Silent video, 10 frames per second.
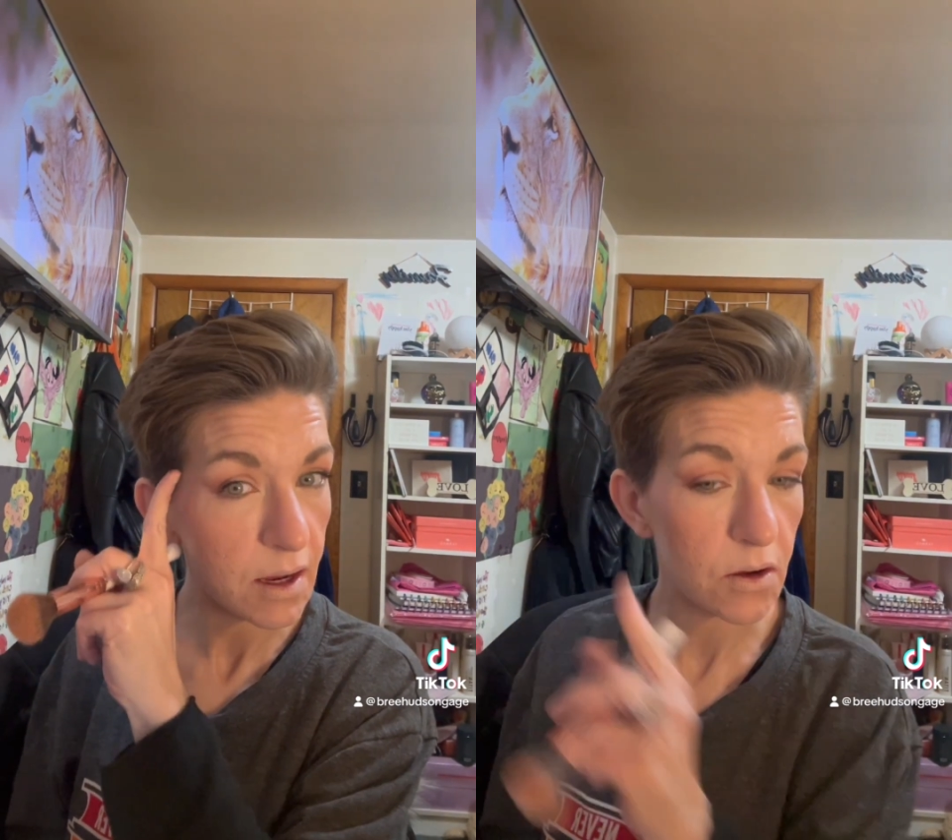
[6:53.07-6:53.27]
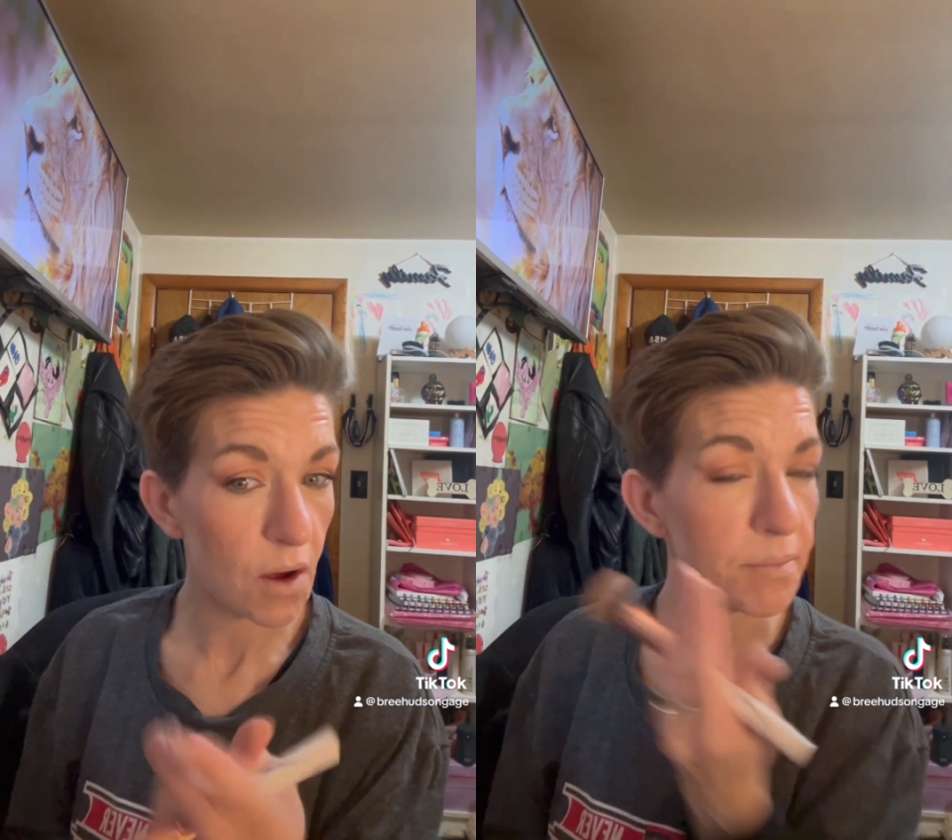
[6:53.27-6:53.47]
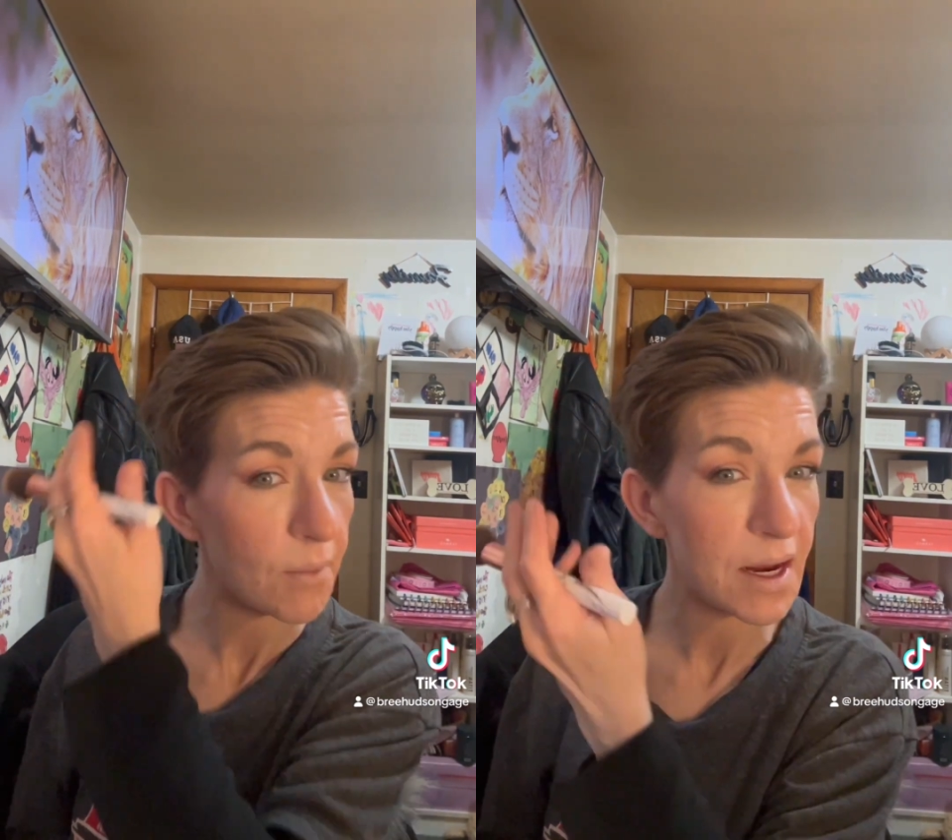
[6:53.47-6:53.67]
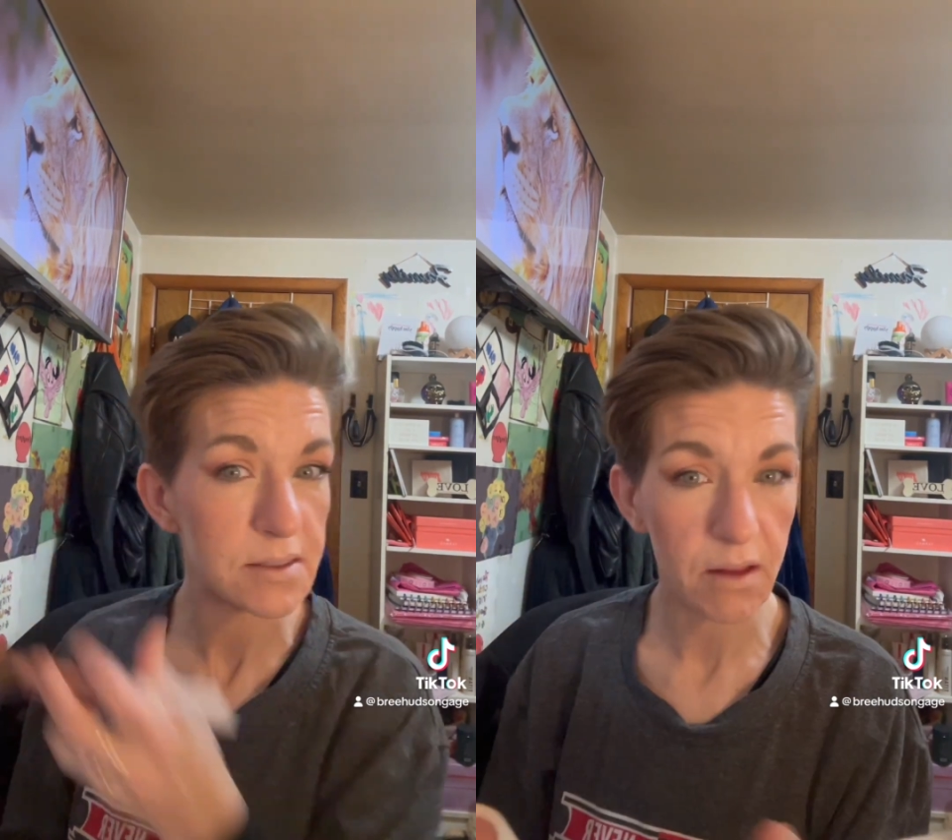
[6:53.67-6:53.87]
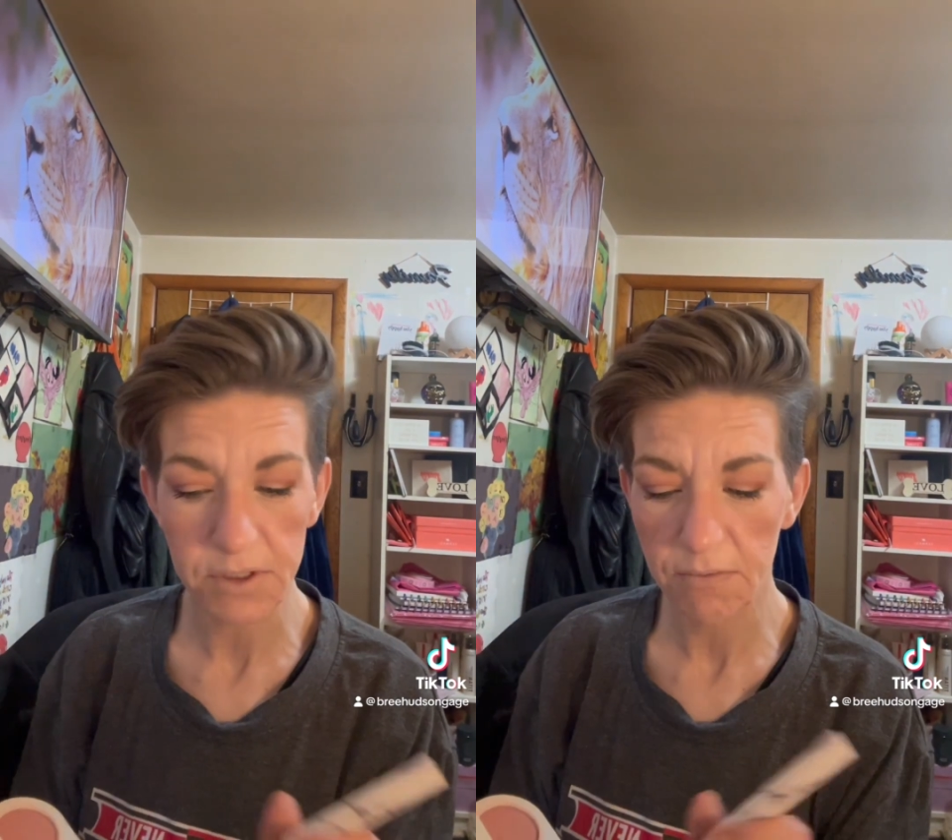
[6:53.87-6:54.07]
and go up. That way it has
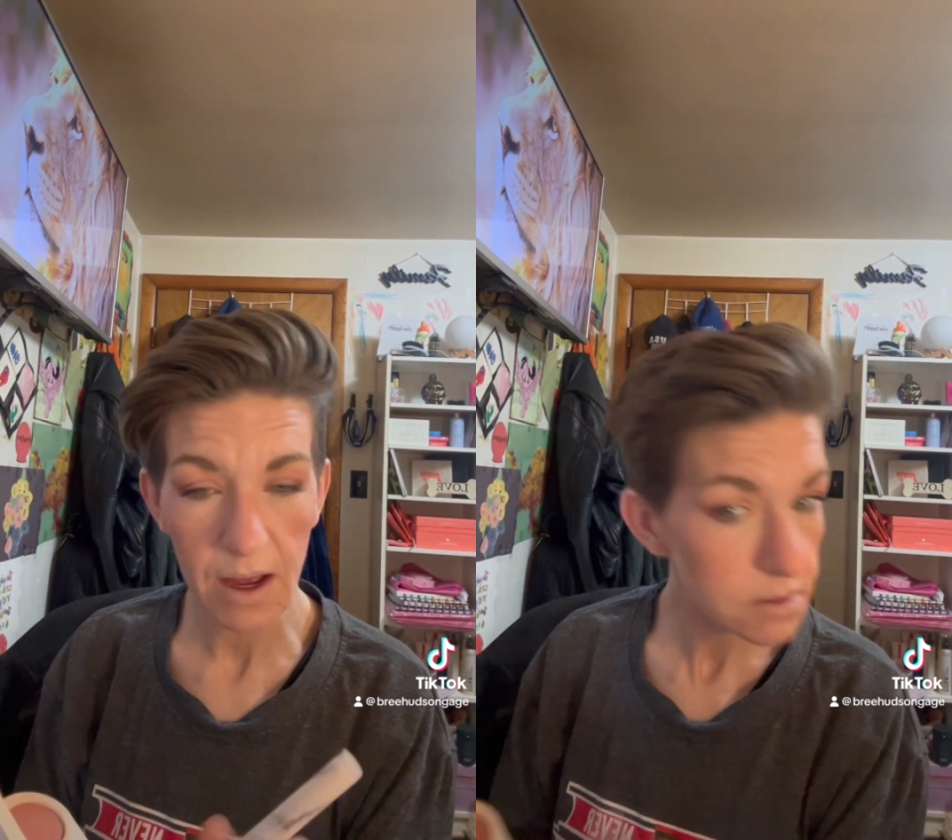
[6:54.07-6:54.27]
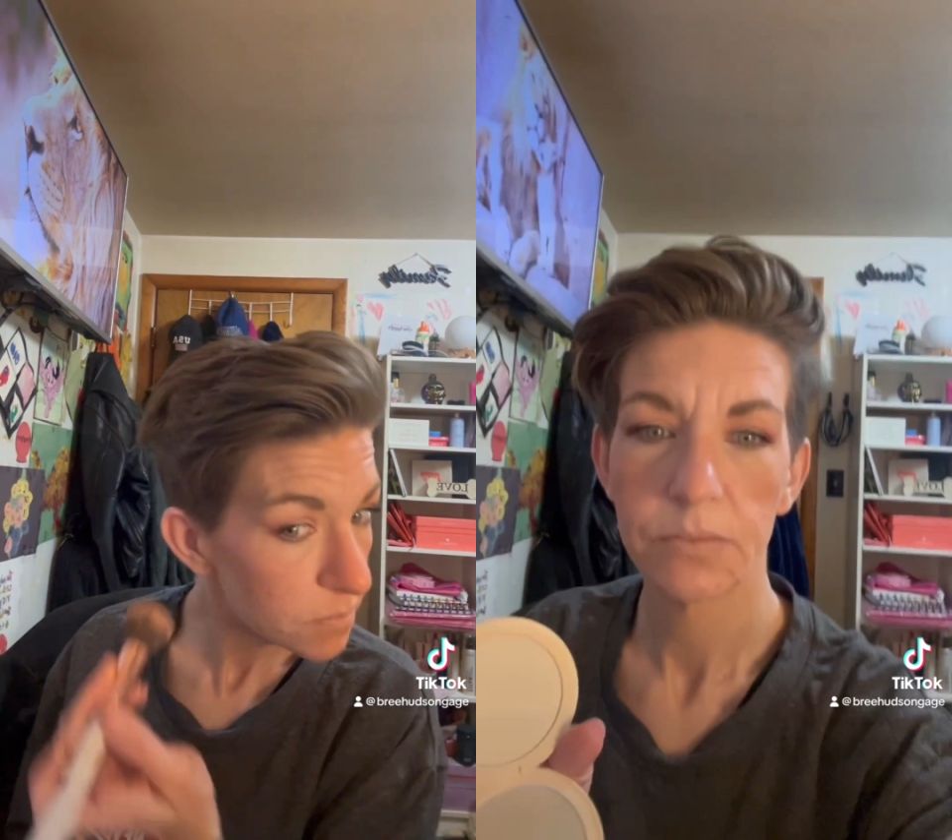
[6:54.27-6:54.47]
the lifting effect.